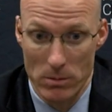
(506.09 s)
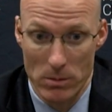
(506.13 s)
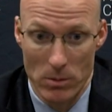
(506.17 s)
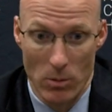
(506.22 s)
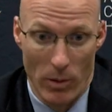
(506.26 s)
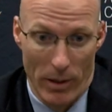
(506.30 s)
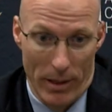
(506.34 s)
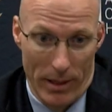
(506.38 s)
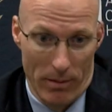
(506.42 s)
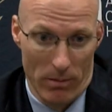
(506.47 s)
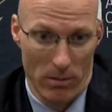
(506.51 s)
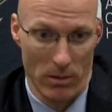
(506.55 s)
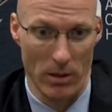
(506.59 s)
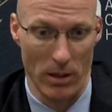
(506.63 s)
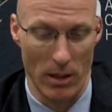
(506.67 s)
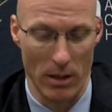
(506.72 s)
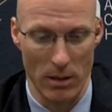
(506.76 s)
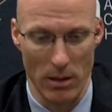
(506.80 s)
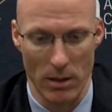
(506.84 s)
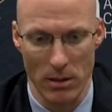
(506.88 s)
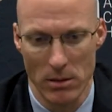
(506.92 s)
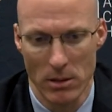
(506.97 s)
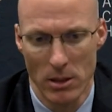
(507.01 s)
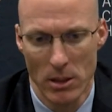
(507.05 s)
when it,
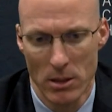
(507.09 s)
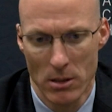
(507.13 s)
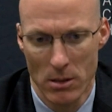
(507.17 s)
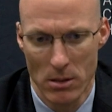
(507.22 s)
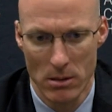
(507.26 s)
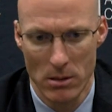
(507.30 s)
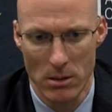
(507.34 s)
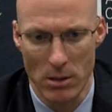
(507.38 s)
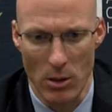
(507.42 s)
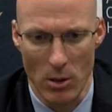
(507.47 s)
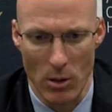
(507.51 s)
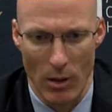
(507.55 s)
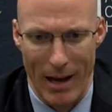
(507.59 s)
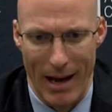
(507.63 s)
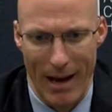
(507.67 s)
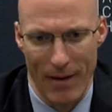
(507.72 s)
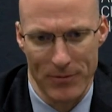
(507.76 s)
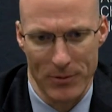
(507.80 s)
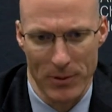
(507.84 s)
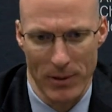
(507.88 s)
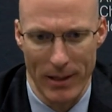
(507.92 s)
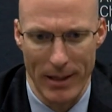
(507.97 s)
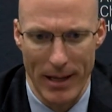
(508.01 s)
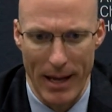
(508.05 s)
and you know,
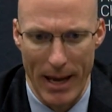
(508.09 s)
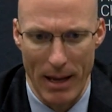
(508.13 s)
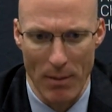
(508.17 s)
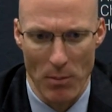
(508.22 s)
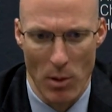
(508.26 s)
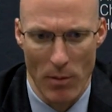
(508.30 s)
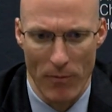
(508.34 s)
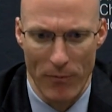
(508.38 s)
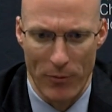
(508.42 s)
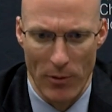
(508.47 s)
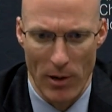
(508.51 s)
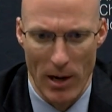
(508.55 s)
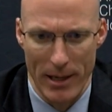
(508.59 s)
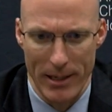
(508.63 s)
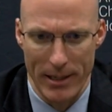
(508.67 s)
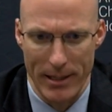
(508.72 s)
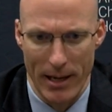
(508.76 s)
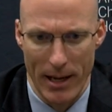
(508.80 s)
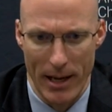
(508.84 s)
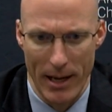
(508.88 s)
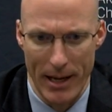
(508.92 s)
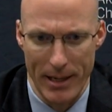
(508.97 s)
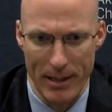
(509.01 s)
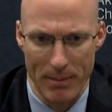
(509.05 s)
after the game on Friday
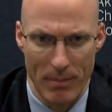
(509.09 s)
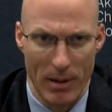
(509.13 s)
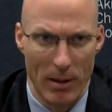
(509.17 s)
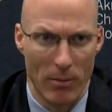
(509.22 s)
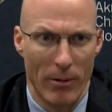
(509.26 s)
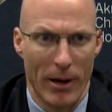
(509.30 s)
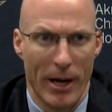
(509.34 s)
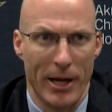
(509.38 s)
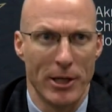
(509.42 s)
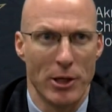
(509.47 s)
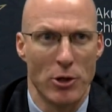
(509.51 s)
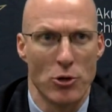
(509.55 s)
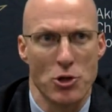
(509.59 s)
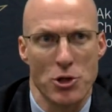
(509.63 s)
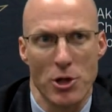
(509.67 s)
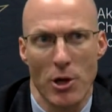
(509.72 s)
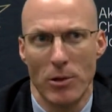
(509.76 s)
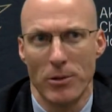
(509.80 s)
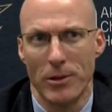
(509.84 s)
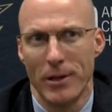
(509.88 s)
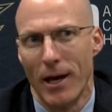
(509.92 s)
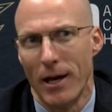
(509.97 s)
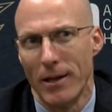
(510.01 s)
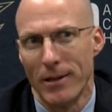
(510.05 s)
night at my radio
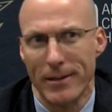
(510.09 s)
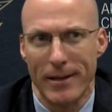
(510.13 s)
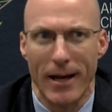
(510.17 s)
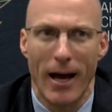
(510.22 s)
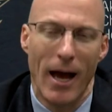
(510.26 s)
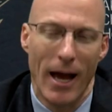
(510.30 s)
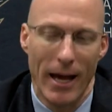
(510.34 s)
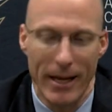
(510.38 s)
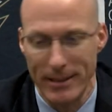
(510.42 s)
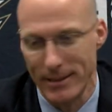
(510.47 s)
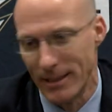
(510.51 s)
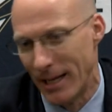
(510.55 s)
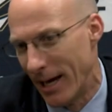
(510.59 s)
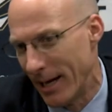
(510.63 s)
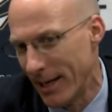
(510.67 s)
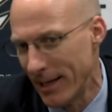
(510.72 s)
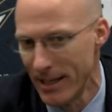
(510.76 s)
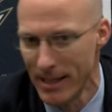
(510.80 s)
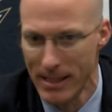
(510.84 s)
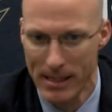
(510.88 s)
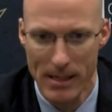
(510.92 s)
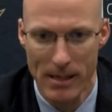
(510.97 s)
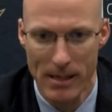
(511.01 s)
show the other night, like,